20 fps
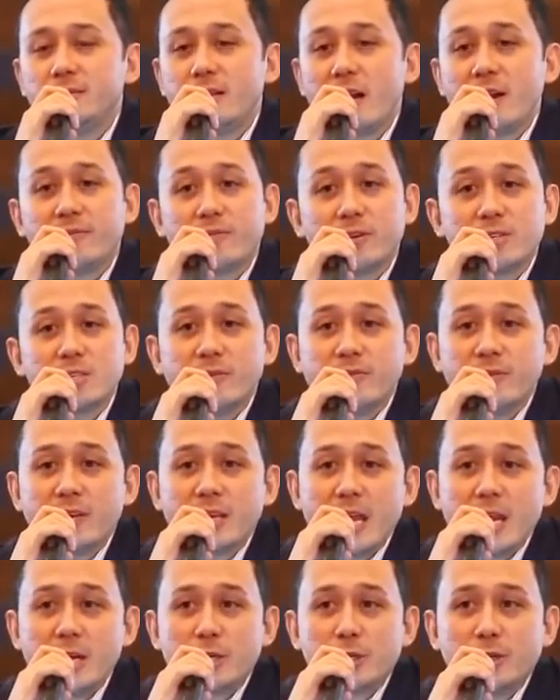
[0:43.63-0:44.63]

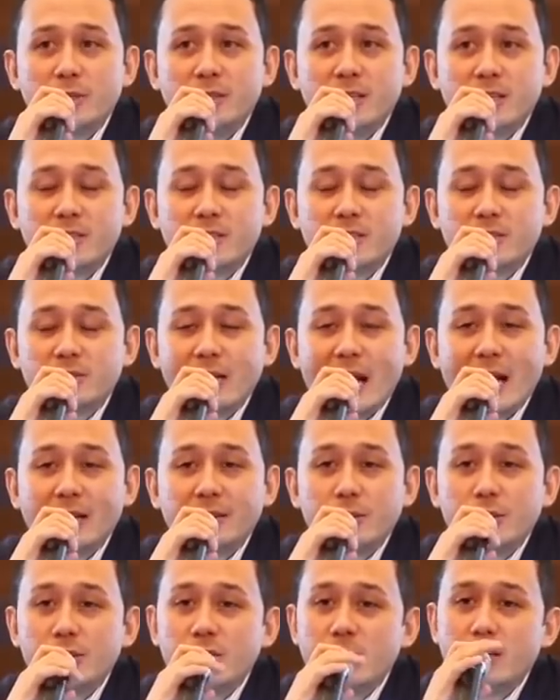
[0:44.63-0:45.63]
diversification is a
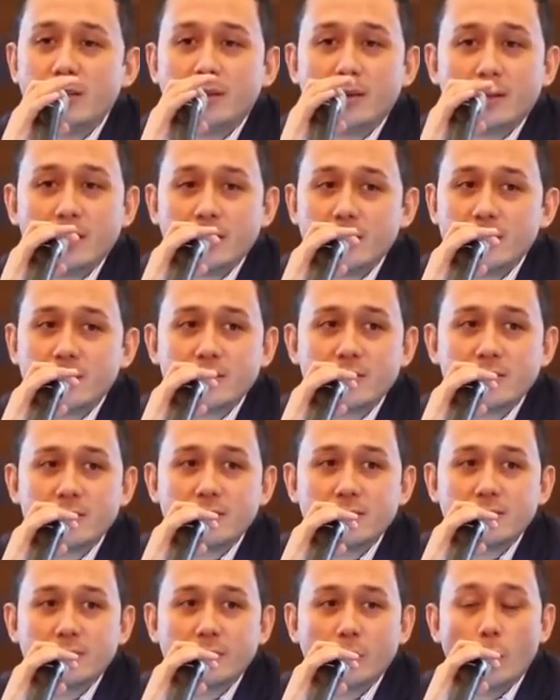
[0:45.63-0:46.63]
strategy that
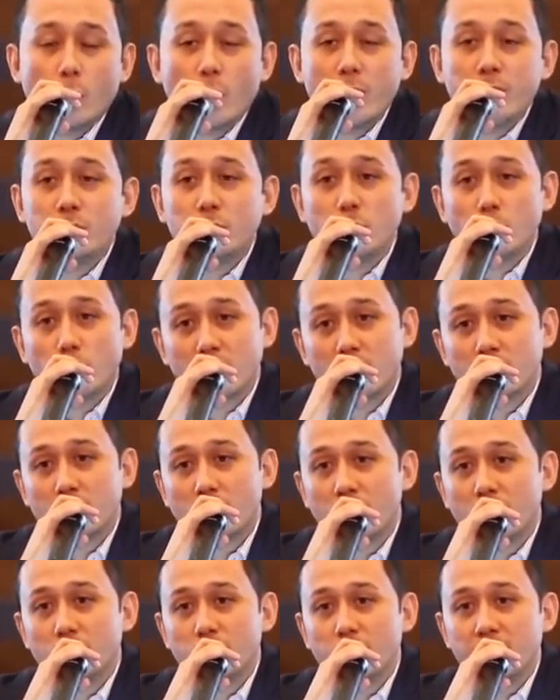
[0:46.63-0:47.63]
is going to
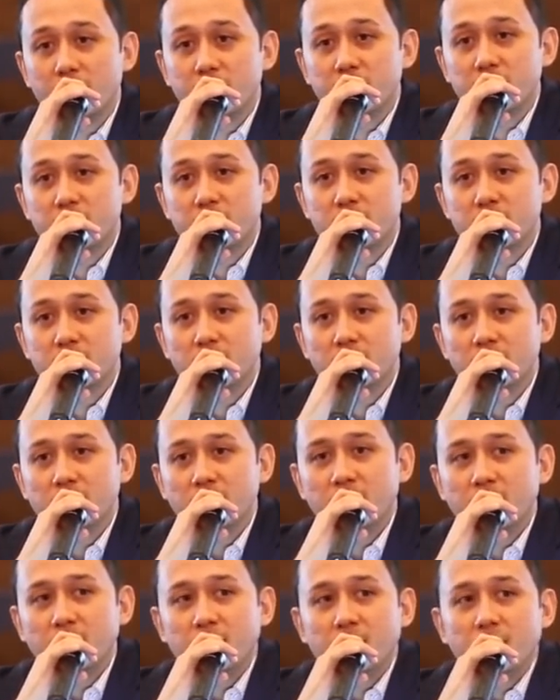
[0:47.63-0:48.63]
work always.
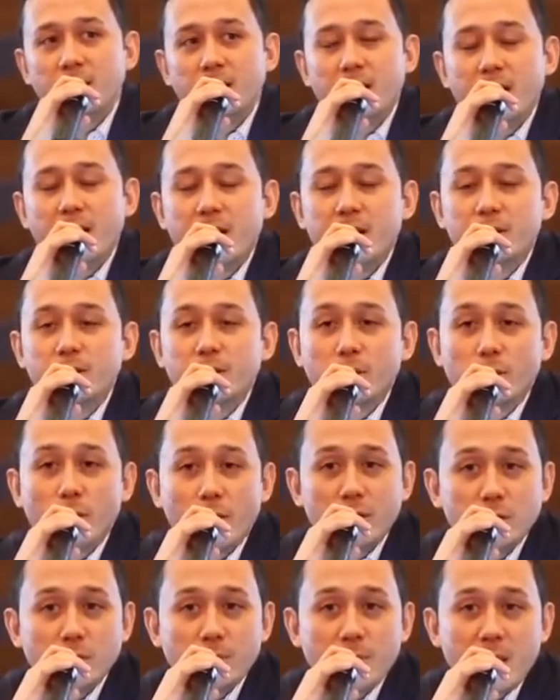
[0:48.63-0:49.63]
And you're
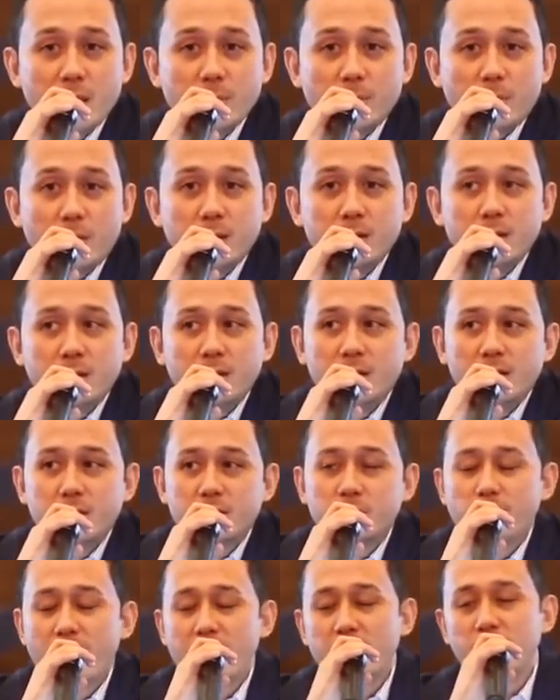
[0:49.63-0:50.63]
going to make money,
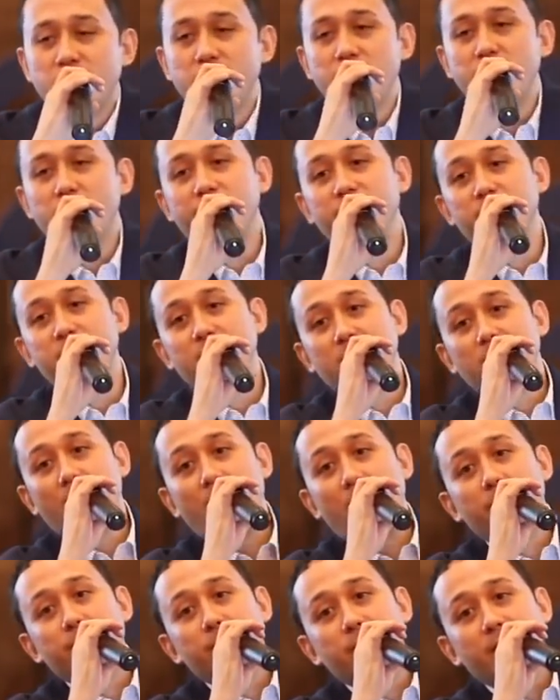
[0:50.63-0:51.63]
especially if it's an
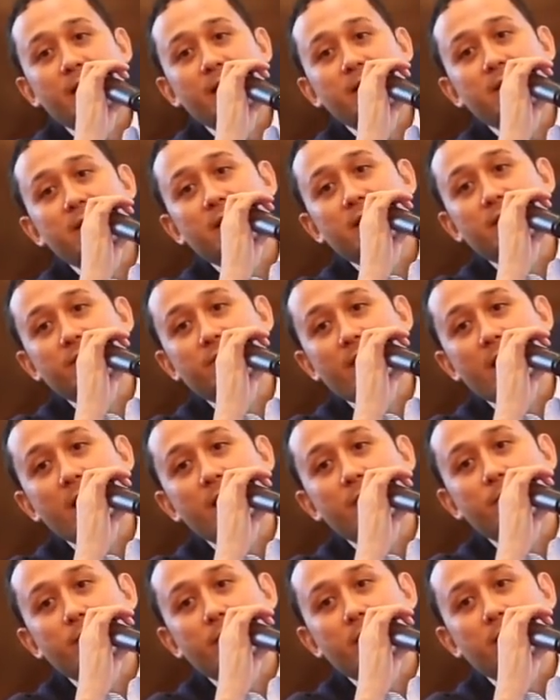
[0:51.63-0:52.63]
uptrending
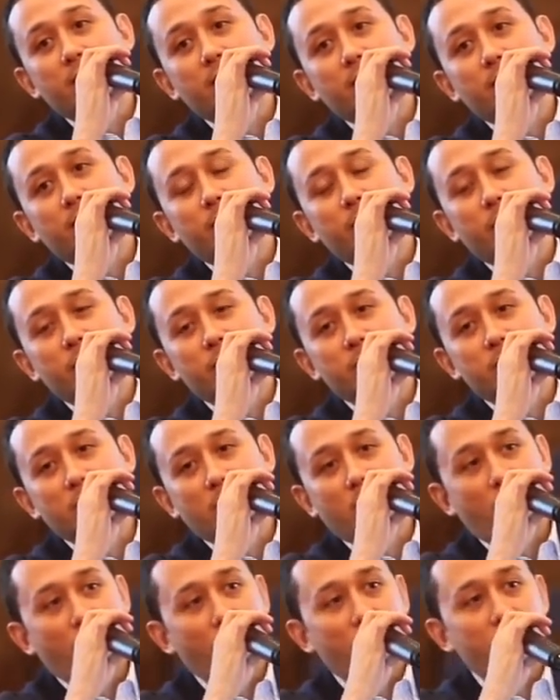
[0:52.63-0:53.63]
environment, because
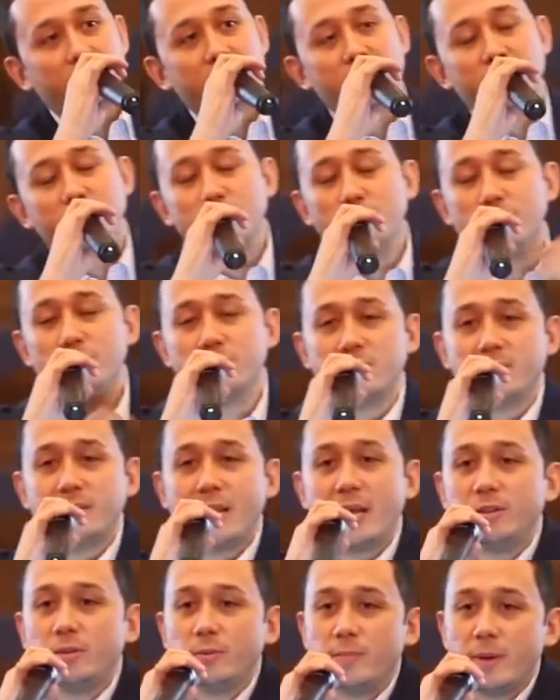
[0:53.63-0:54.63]
all issues
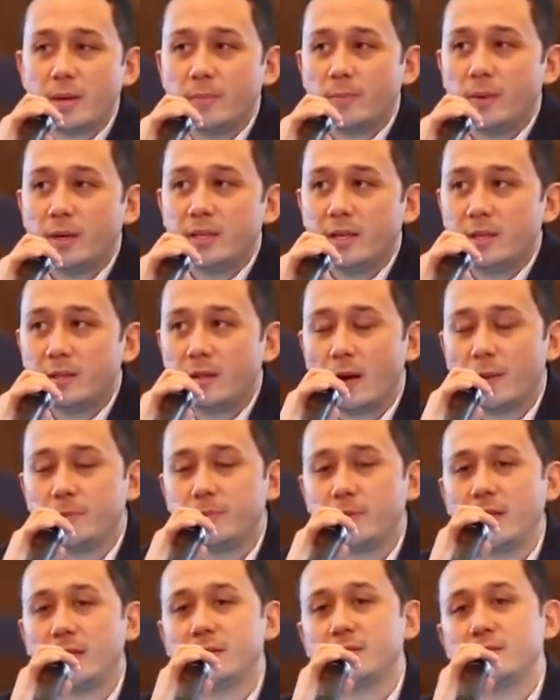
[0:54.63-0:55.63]
tend to make money in
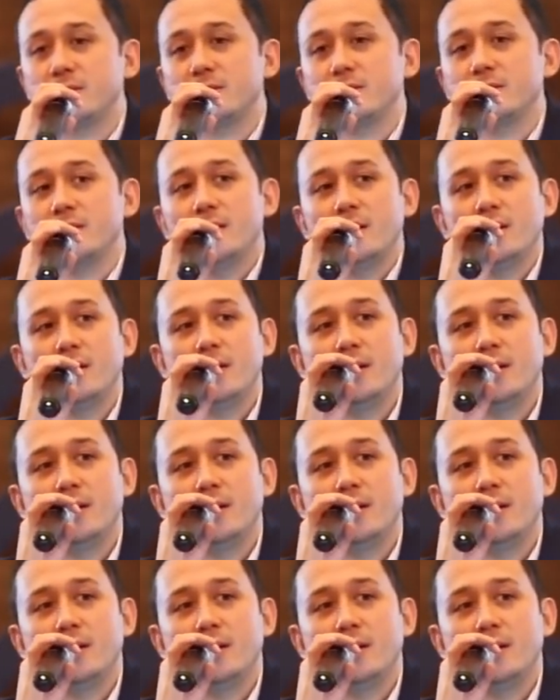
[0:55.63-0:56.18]
uptrends.